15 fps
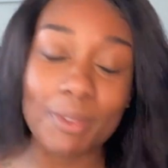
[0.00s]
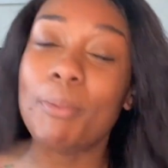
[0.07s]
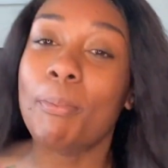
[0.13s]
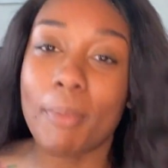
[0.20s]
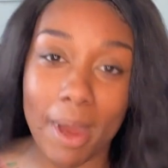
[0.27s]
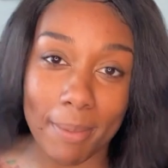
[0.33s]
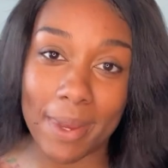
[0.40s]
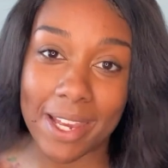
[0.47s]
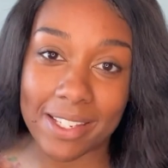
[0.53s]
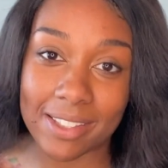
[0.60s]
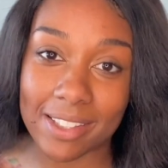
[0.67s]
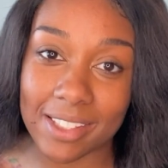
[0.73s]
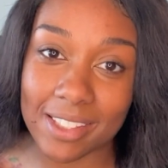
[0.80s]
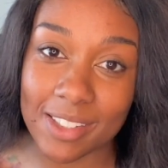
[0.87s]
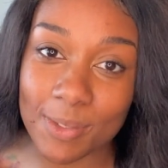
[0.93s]
my bad,
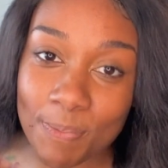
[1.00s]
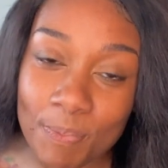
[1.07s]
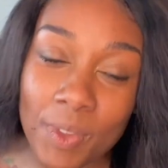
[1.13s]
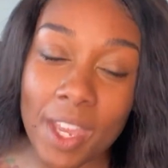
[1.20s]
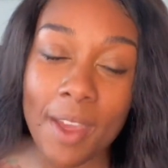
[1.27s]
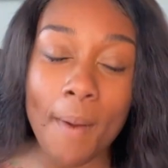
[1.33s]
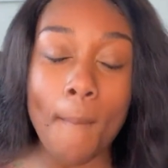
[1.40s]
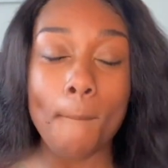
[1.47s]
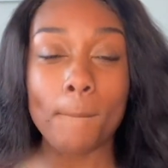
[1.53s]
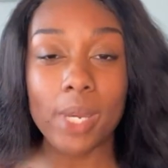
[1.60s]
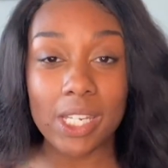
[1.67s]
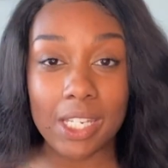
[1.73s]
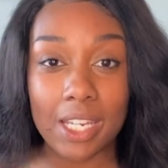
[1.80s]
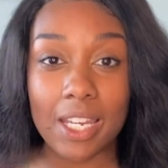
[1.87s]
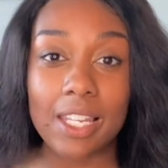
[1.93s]
sis.
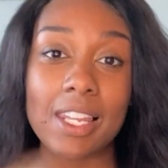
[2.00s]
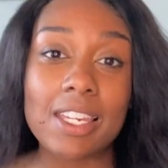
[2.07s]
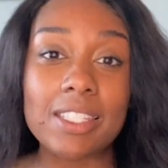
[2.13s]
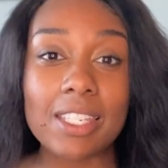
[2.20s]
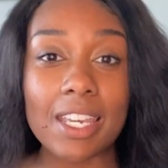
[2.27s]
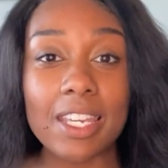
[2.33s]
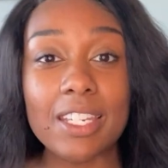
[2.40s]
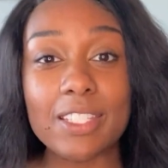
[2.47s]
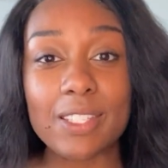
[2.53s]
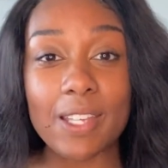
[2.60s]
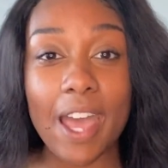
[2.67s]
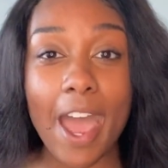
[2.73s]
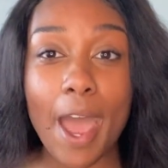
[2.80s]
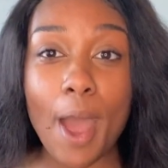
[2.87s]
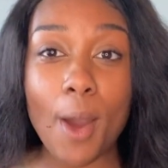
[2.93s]
But yeah, let's get
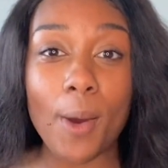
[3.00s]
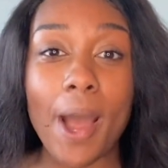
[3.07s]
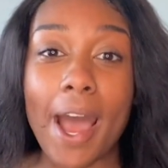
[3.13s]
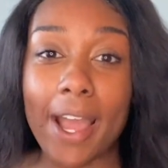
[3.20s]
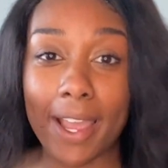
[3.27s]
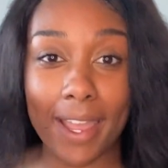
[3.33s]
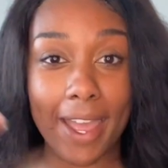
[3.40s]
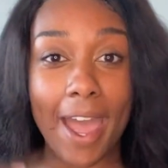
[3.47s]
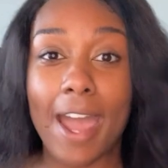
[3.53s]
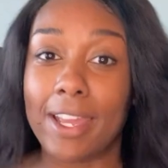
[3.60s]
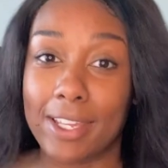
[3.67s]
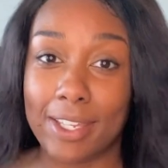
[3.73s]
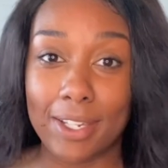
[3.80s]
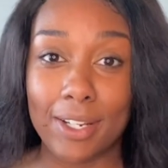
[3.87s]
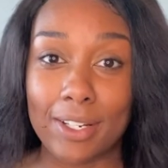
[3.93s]
into how I got
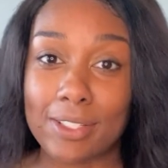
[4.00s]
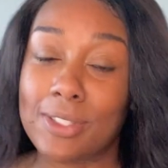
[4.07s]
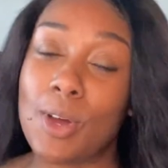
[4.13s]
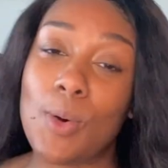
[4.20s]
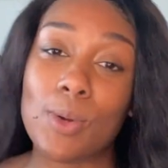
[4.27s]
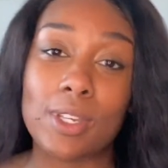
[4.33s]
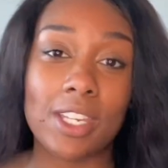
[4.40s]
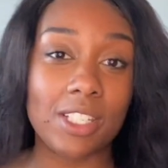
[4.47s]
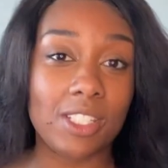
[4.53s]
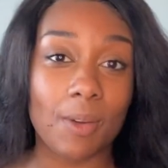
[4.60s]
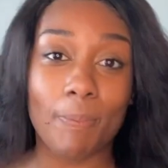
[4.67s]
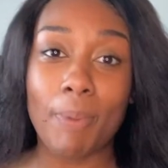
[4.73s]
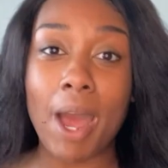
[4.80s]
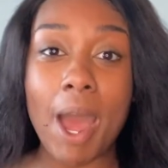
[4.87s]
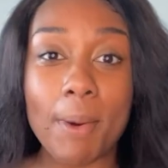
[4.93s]
here. So get your
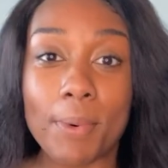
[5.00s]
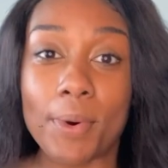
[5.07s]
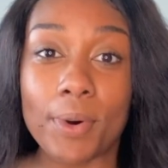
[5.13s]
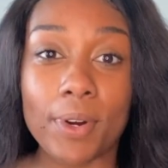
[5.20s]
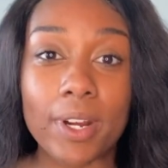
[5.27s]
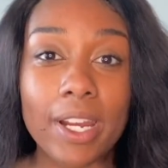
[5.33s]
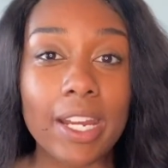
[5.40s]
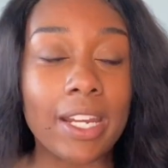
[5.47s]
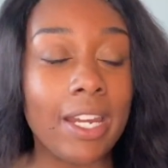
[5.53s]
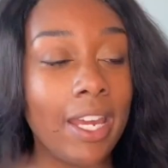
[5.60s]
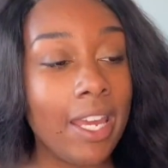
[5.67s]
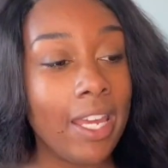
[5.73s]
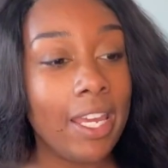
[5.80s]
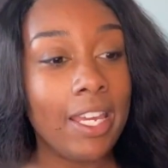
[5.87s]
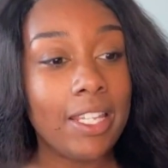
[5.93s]
popcorn.
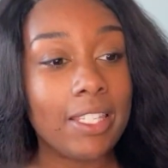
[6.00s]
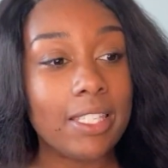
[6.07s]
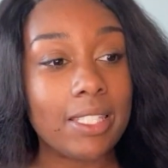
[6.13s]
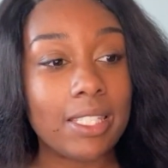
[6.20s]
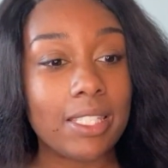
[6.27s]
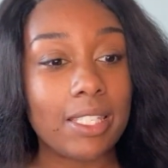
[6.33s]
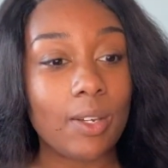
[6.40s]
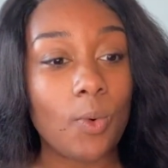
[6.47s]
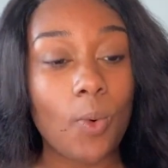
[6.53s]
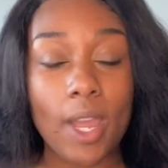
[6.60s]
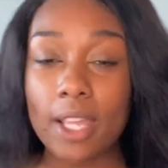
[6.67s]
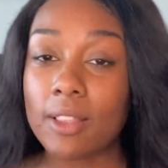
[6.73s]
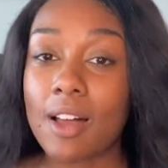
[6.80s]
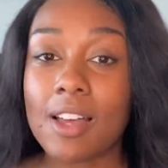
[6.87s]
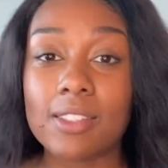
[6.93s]
This is a
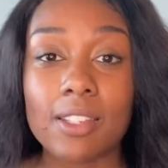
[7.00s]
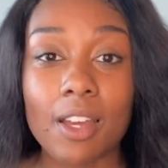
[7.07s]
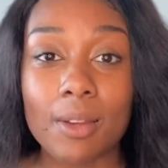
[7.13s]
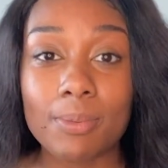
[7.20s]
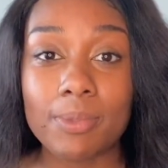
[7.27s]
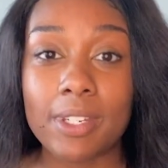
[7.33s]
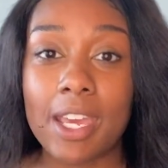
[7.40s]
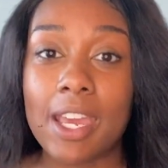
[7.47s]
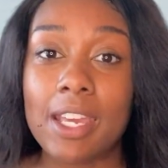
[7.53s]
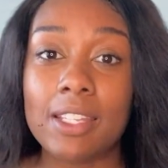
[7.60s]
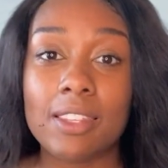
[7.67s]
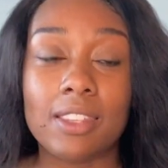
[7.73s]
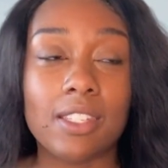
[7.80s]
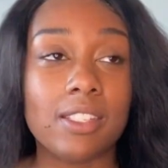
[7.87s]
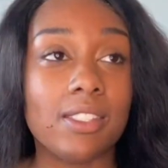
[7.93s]
weight loss
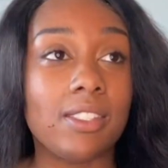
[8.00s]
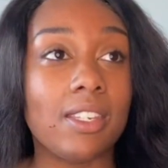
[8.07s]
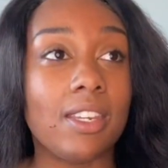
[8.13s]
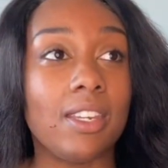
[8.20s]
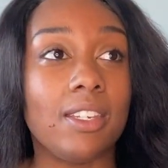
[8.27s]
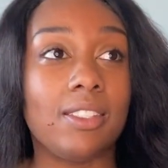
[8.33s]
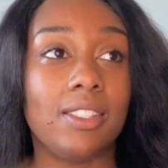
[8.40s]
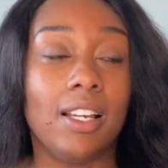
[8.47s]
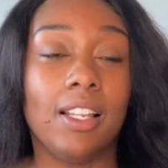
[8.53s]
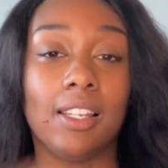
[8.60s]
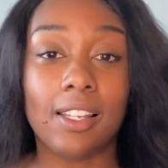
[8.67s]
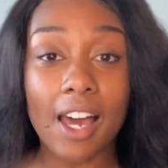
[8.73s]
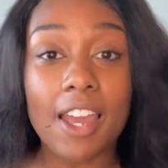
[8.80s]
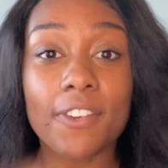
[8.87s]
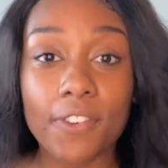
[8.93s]
update. This is a
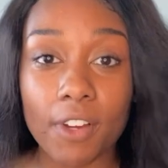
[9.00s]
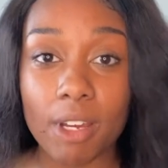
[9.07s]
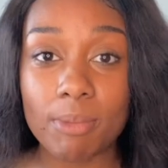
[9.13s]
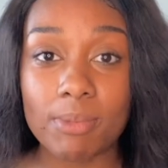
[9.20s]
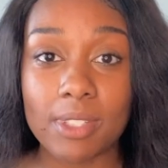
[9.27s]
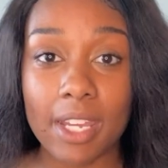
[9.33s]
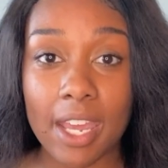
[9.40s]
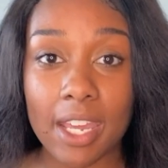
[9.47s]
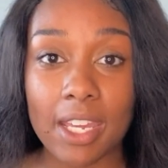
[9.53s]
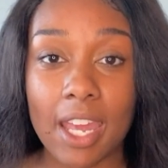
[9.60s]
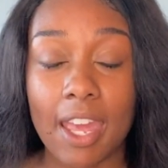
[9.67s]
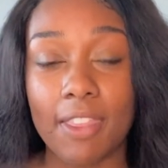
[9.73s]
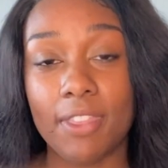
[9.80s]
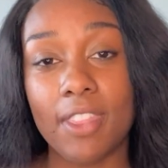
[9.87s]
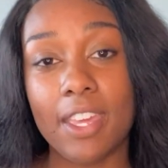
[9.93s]
life update.
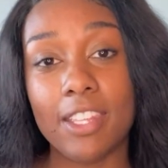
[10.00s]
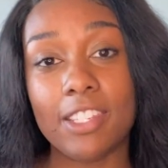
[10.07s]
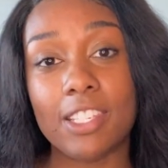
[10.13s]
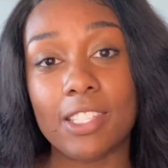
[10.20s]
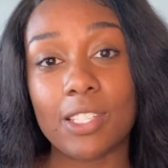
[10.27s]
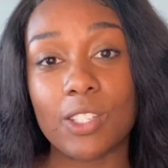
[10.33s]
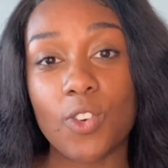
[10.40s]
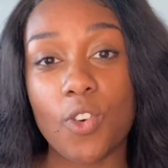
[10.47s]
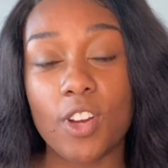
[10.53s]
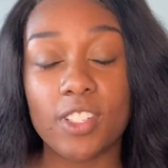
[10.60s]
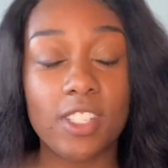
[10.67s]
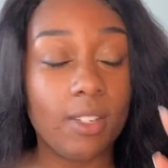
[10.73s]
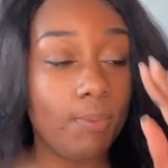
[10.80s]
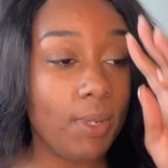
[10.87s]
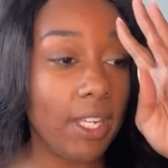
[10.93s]
And then this is going
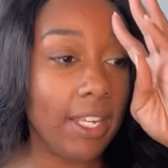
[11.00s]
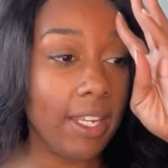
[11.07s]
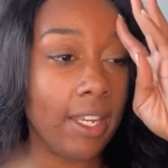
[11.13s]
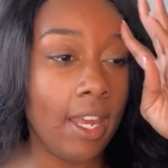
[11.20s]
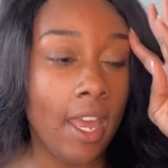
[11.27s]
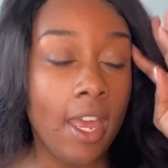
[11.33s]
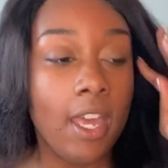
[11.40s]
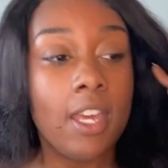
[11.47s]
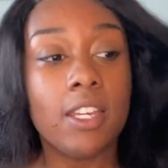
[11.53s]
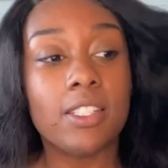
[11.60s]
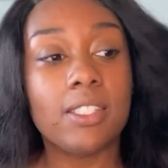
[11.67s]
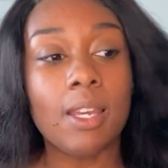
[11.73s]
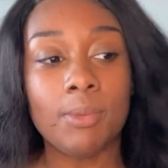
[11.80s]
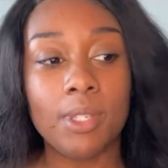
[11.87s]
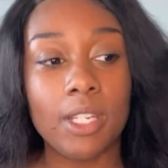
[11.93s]
to be
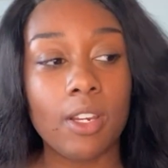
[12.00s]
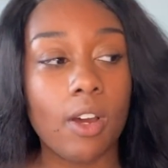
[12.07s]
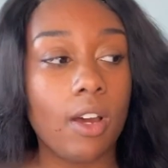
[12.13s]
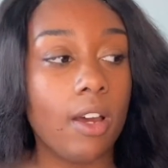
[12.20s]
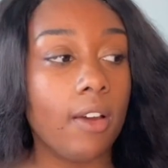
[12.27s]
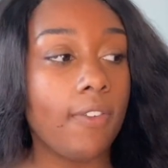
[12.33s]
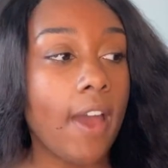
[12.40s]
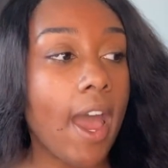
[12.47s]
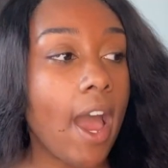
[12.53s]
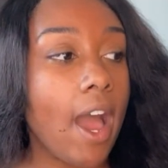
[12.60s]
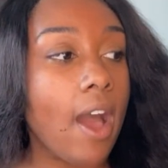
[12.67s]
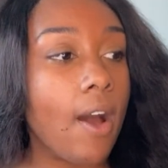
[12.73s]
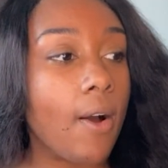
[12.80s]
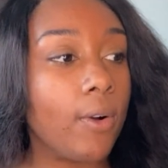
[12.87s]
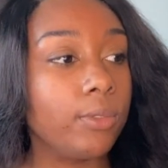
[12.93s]
something of
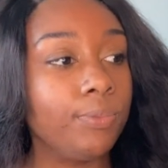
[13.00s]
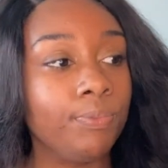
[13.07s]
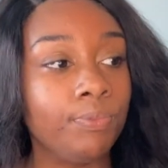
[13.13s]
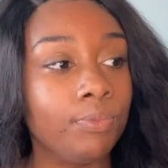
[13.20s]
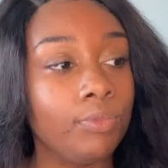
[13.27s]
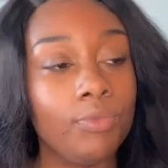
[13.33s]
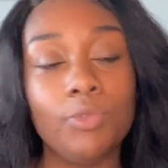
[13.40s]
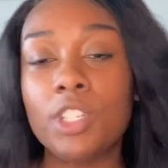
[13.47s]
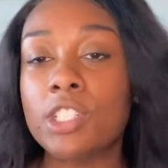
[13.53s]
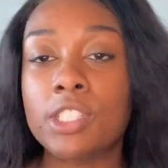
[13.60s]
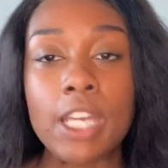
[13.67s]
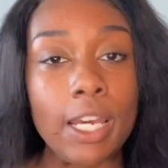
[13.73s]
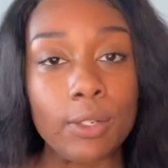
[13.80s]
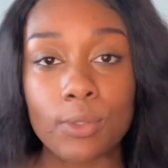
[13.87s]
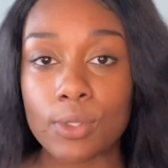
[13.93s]
how this
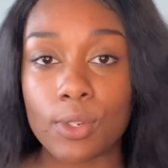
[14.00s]
channel is